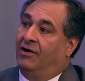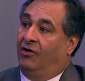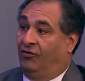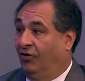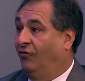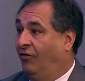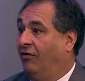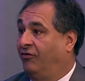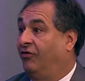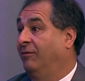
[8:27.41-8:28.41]
so
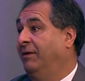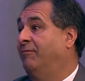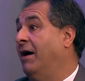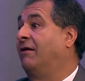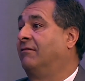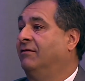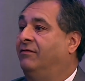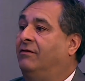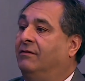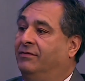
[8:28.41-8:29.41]
folks could be better
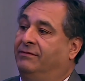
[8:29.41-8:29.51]
informed.